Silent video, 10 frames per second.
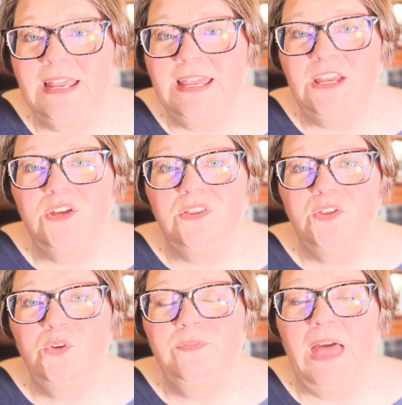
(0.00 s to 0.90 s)

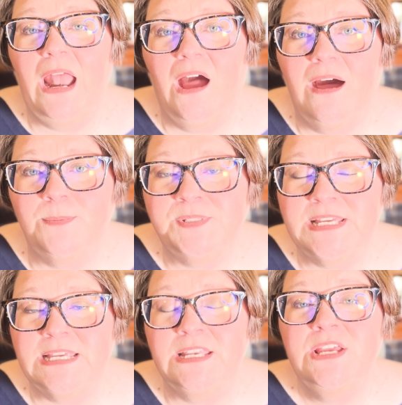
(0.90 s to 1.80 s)
Include that
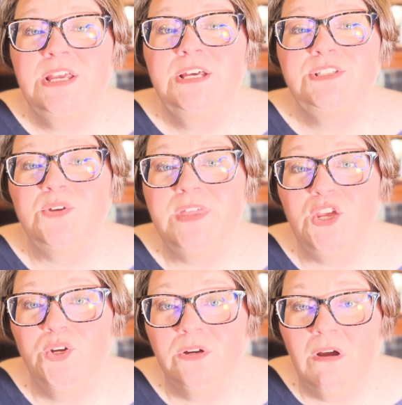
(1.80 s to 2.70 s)
opt-in so that
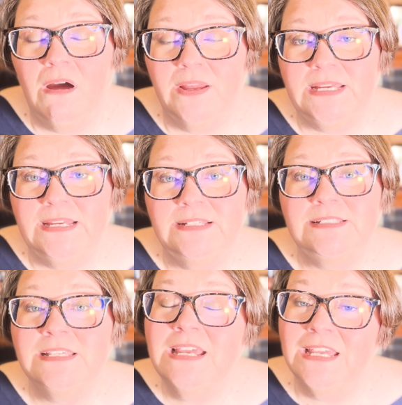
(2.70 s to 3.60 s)
your
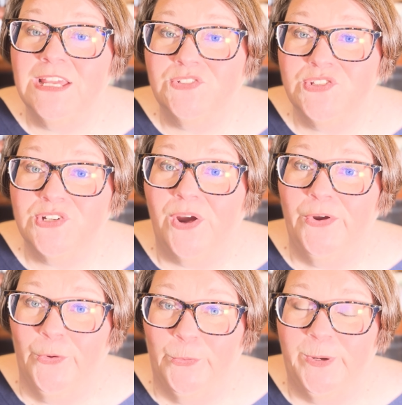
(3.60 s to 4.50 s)
audience can
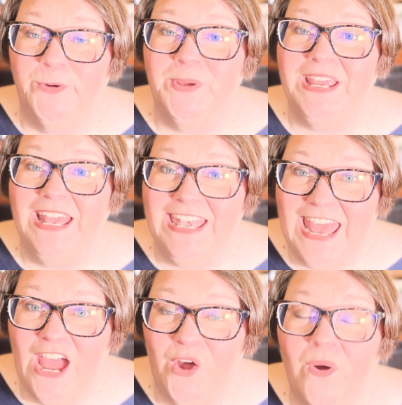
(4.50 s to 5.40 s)
start growing
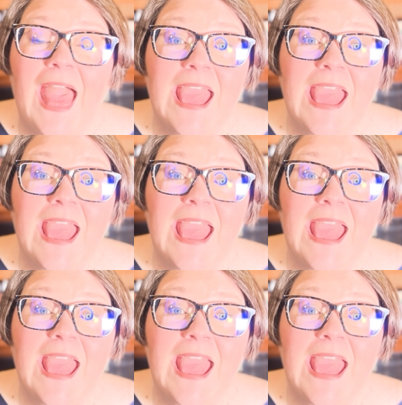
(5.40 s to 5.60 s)
now.